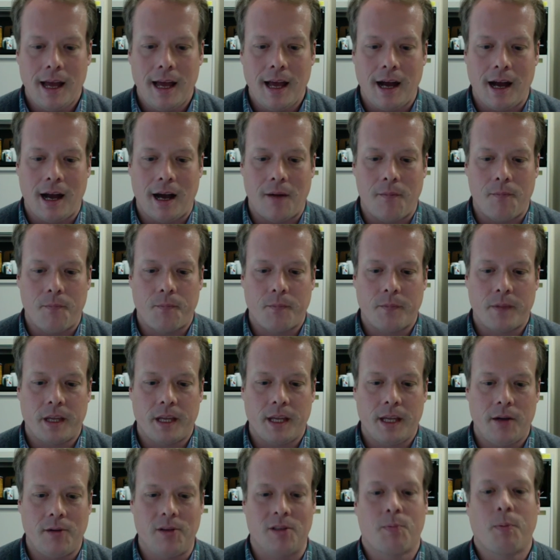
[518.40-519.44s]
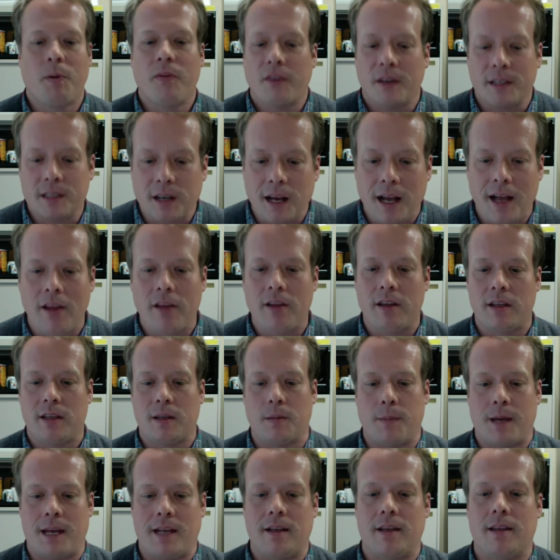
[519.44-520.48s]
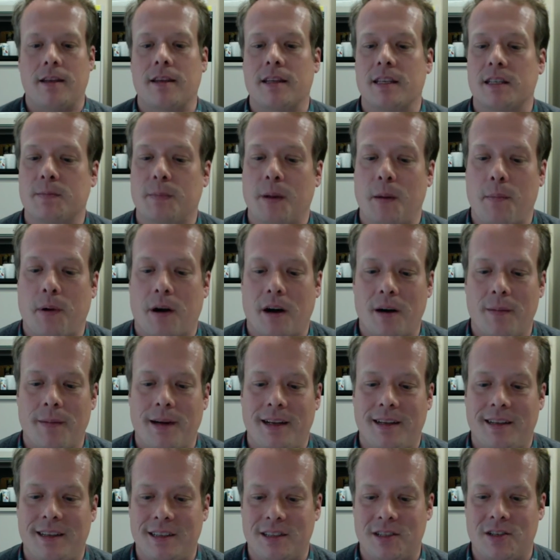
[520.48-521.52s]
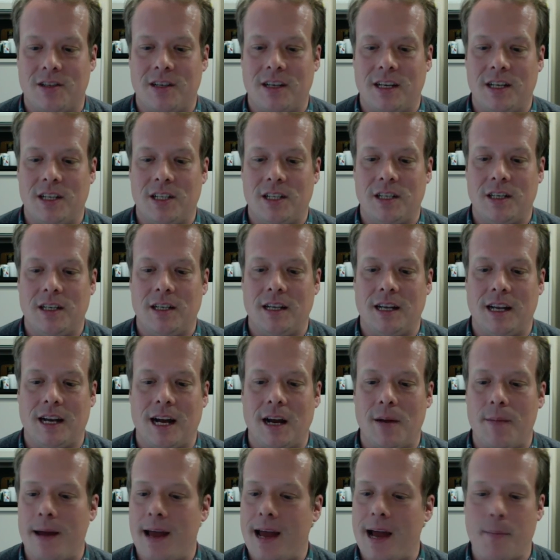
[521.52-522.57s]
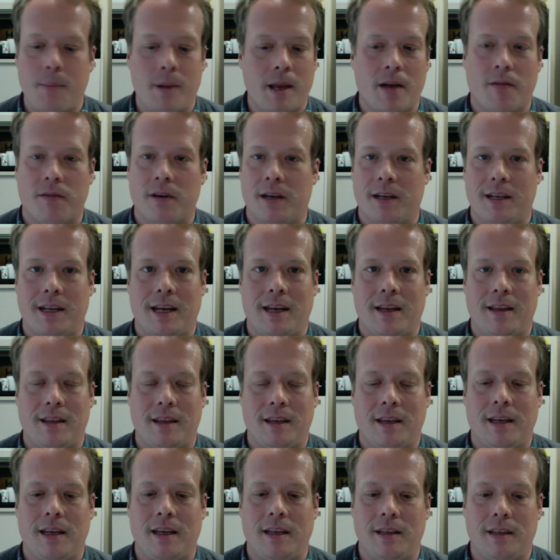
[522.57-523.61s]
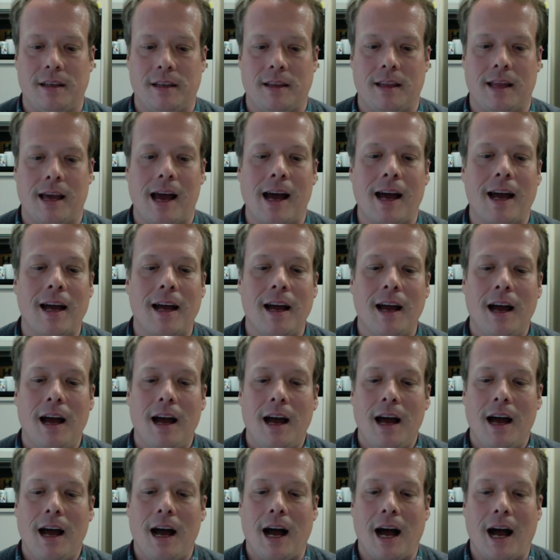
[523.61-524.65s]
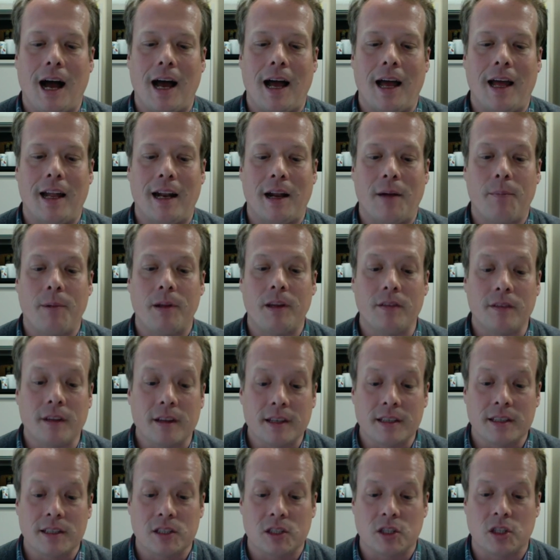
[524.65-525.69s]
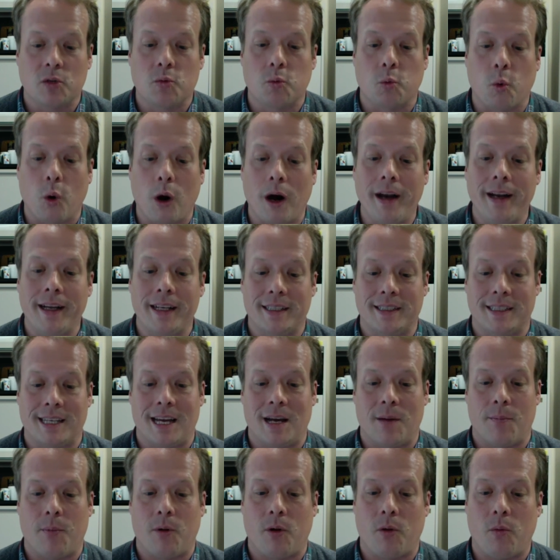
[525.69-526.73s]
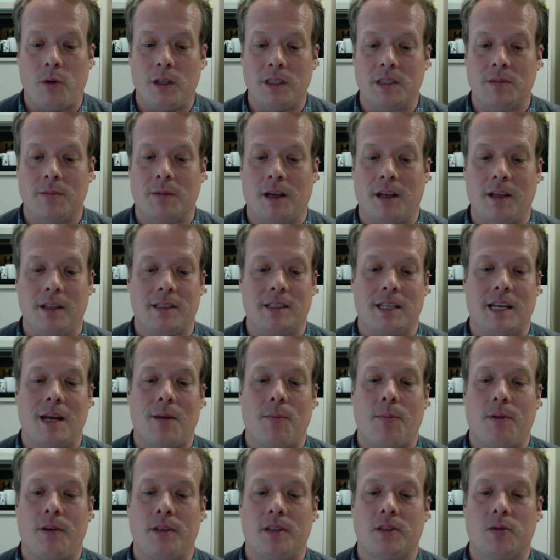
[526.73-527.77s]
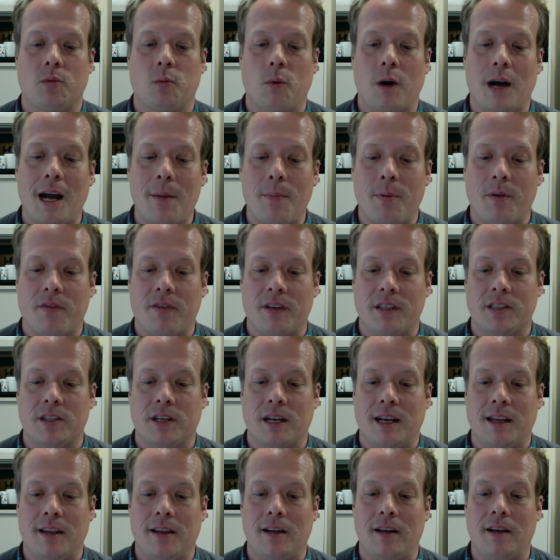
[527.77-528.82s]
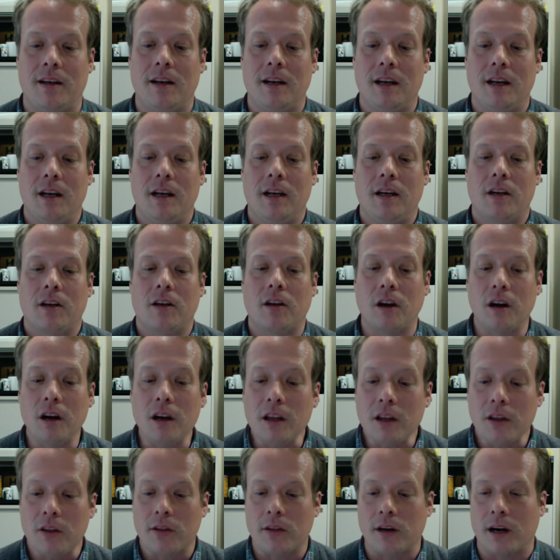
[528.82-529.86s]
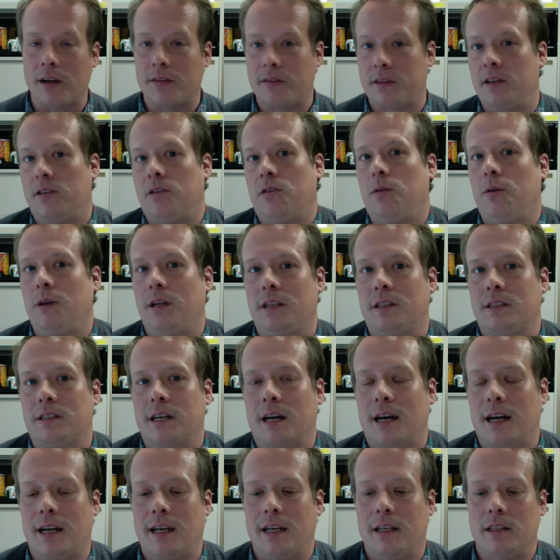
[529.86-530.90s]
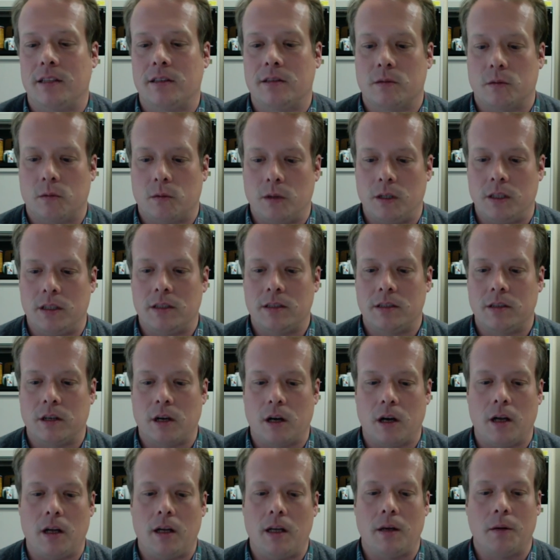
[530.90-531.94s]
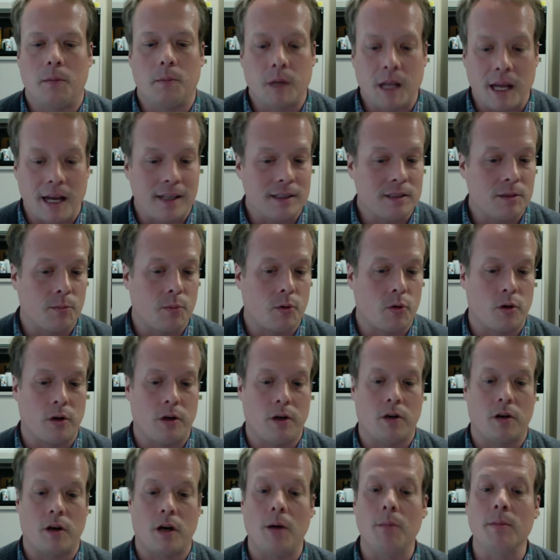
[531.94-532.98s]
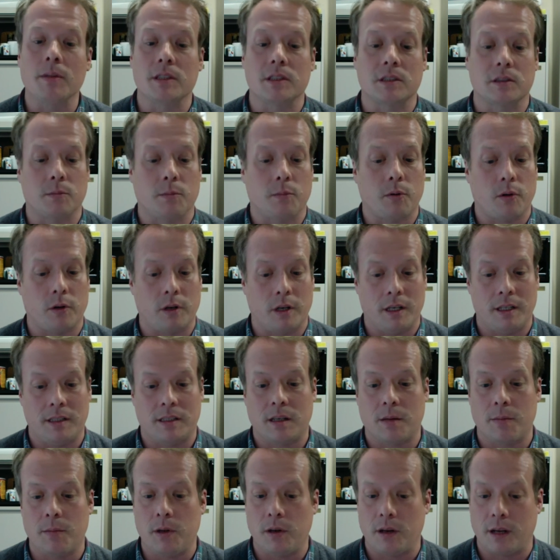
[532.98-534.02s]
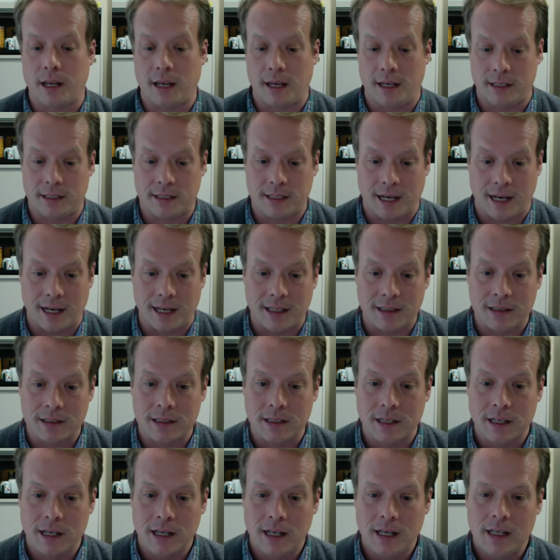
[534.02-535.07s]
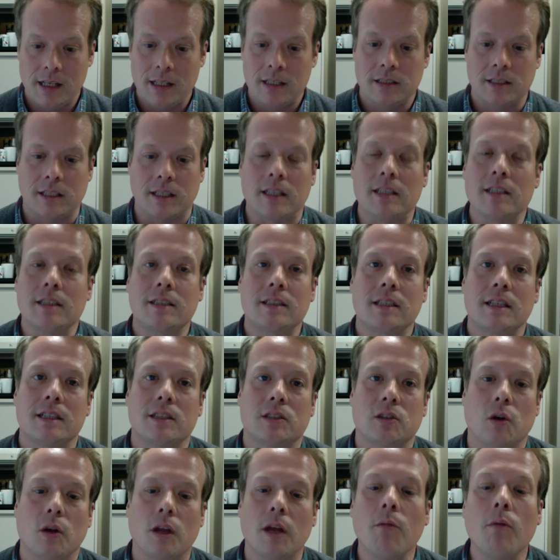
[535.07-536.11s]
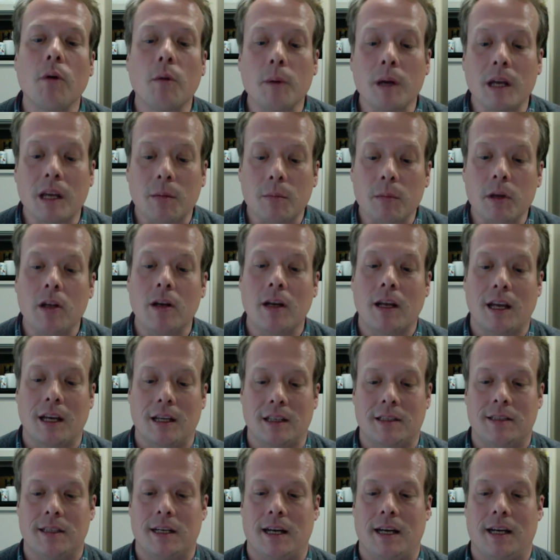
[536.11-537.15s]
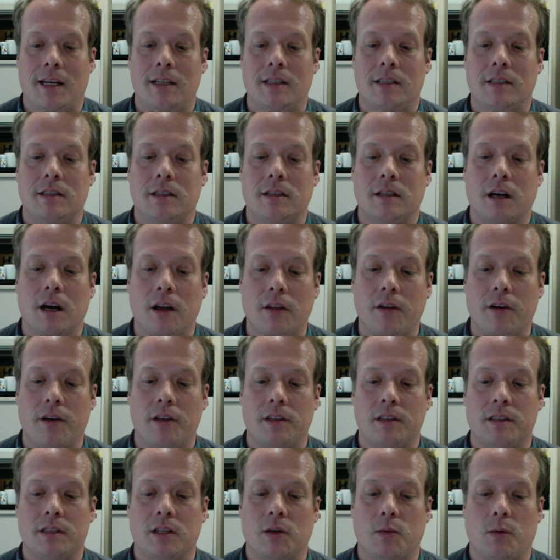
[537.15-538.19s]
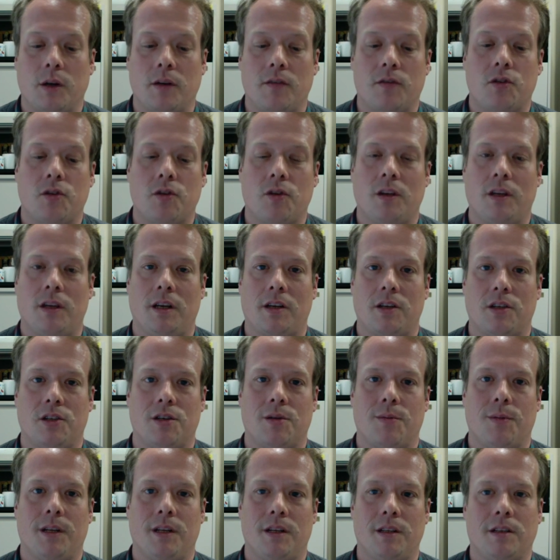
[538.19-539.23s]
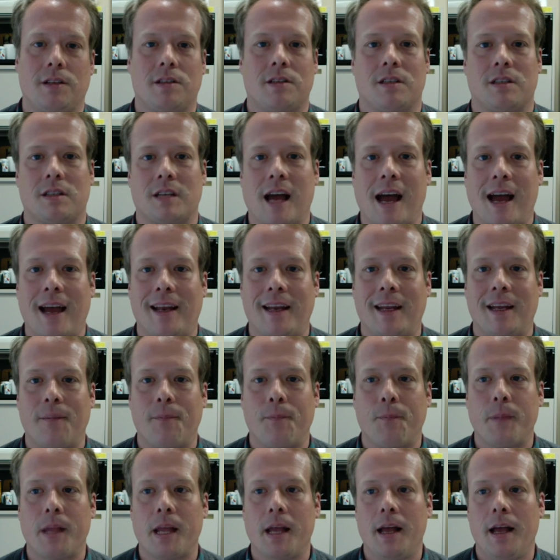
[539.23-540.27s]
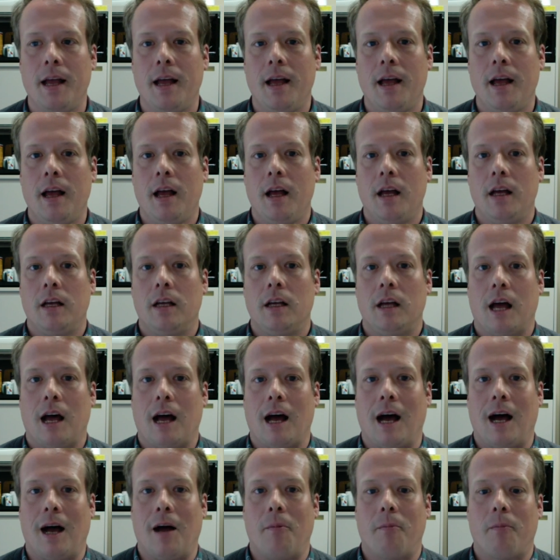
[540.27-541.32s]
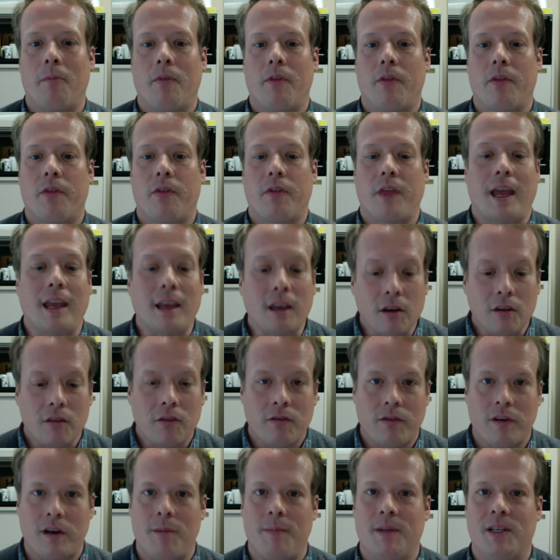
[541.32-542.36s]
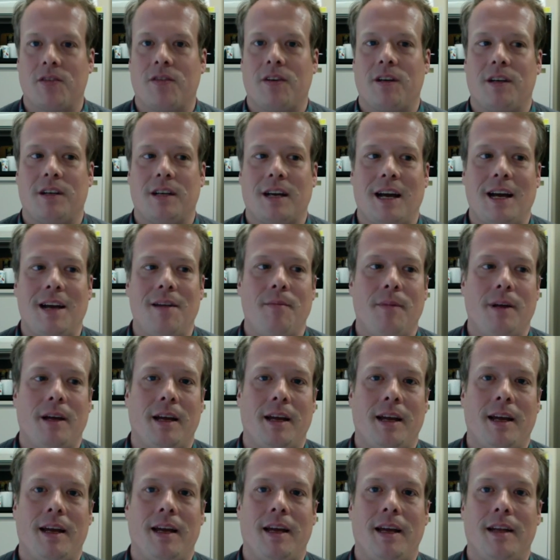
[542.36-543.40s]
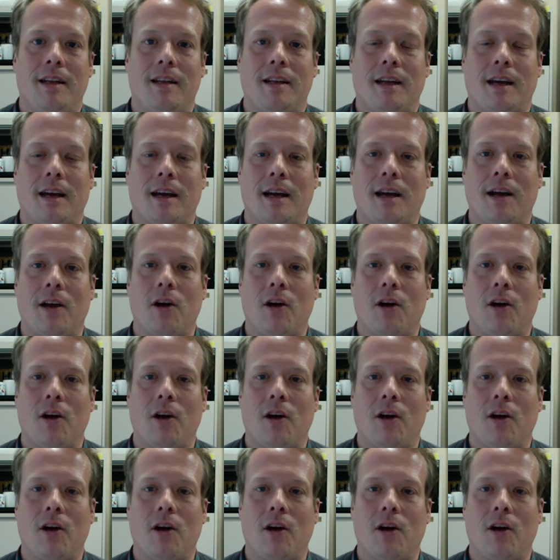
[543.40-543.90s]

Um, it was Professor Holland that demanded that this be part of my dissertation, and I'm happy every day that he did that. Uh, and I believe that this is just one example, one small example, as to why Professor Holland clearly thought that doing science was uh, as important or almost as important as communicating science since it's only when we communicate science to others that we have truly contributed to society. Um, thank you very much for your time, and I